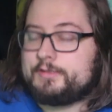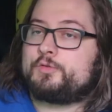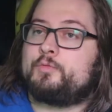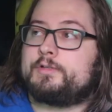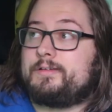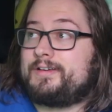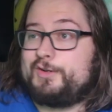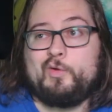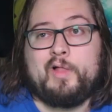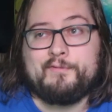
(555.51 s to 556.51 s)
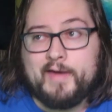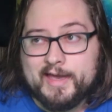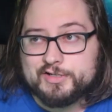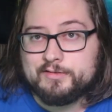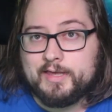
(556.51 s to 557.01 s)
There's rumors they're going to do a
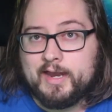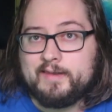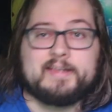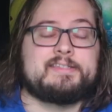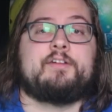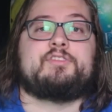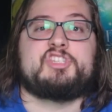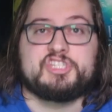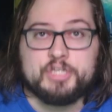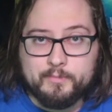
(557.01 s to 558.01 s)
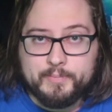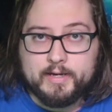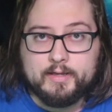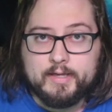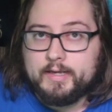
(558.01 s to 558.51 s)
live-action thing, and that sounds
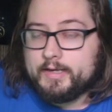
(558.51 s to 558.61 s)
stupid.